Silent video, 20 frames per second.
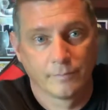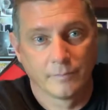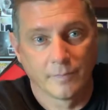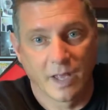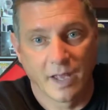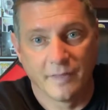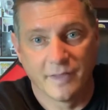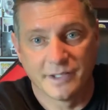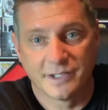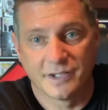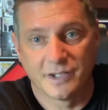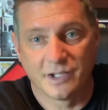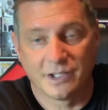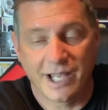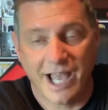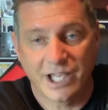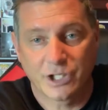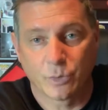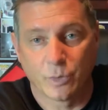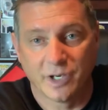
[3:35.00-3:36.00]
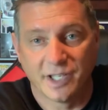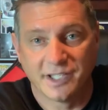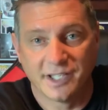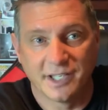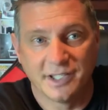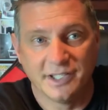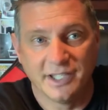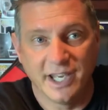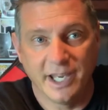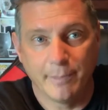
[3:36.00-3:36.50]
And this is the last one. It's a
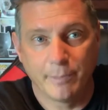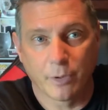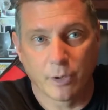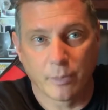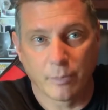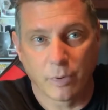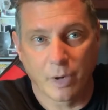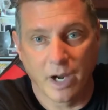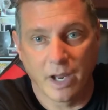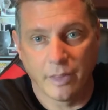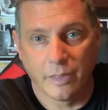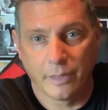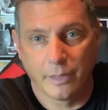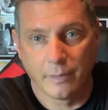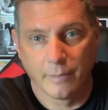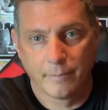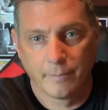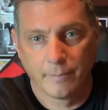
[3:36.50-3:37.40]
deeper breath.